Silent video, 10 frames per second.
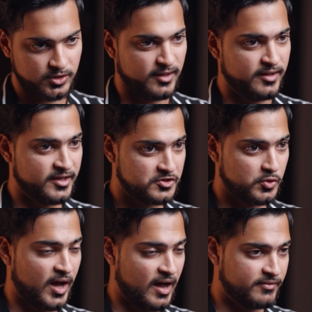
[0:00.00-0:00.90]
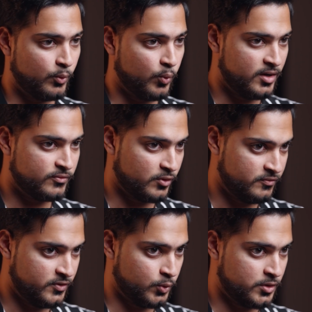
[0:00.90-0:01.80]
unless you have a way for the
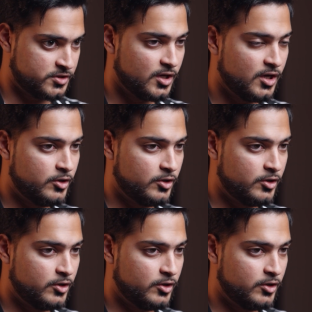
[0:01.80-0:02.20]
viewers